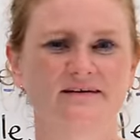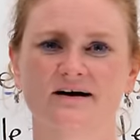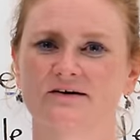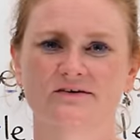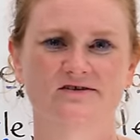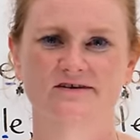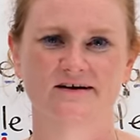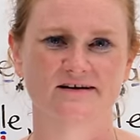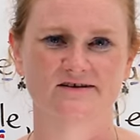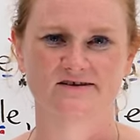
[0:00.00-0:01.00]
No, it's
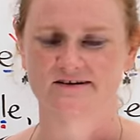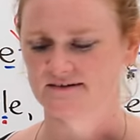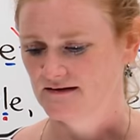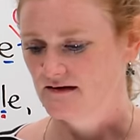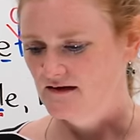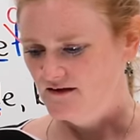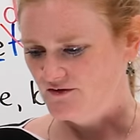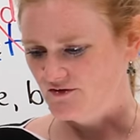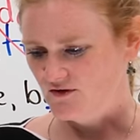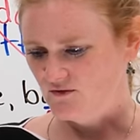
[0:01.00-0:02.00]
not easier.
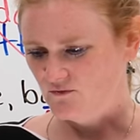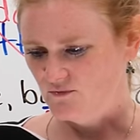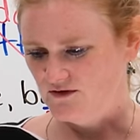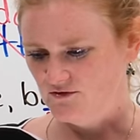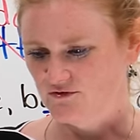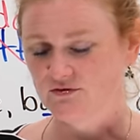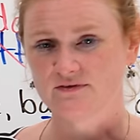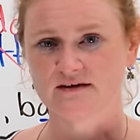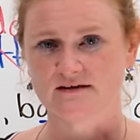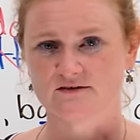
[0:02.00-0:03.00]
So we do two
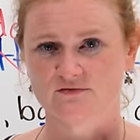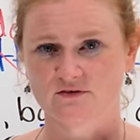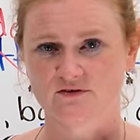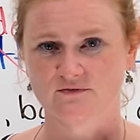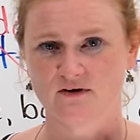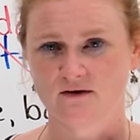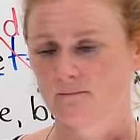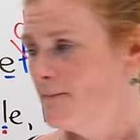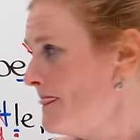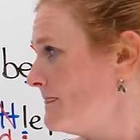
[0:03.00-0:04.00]
things. First of
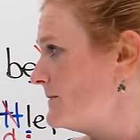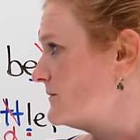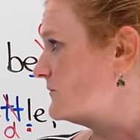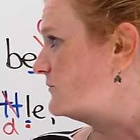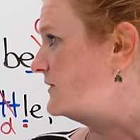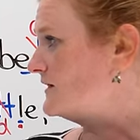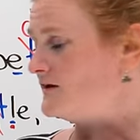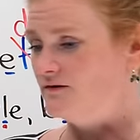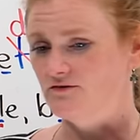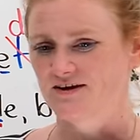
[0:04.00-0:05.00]
all, we
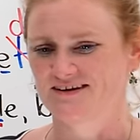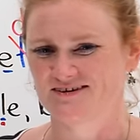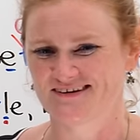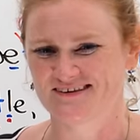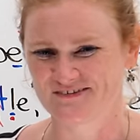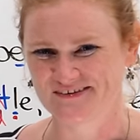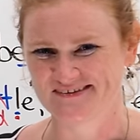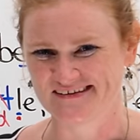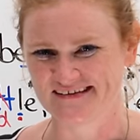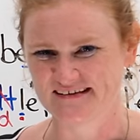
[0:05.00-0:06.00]
can change it to a
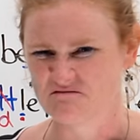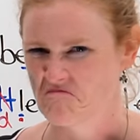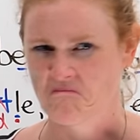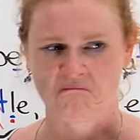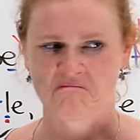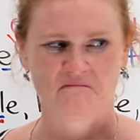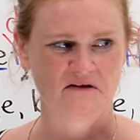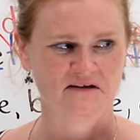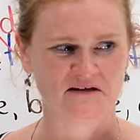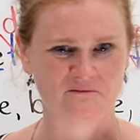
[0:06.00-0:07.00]
D
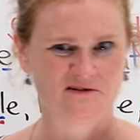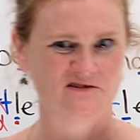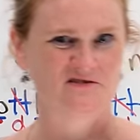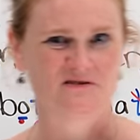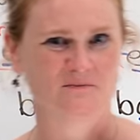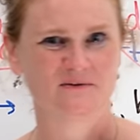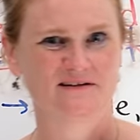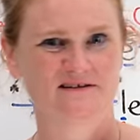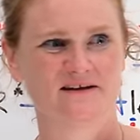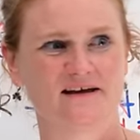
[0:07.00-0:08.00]
and then we just
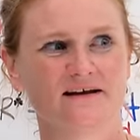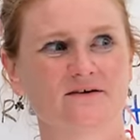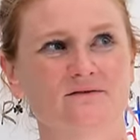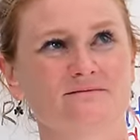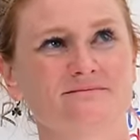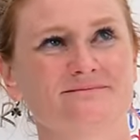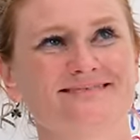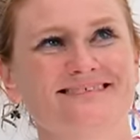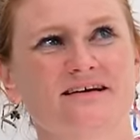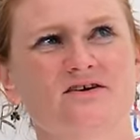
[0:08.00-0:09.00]
completely take it out
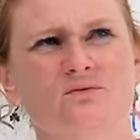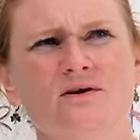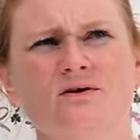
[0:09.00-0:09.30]
because